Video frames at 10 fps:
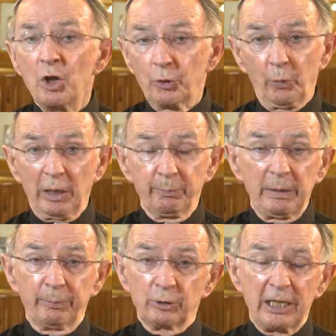the way
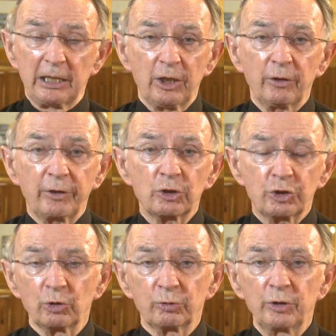people take care of their
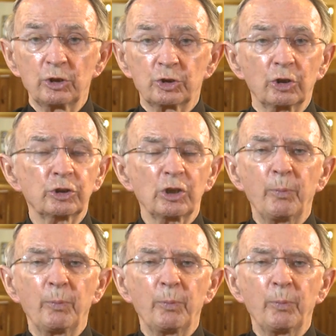children in church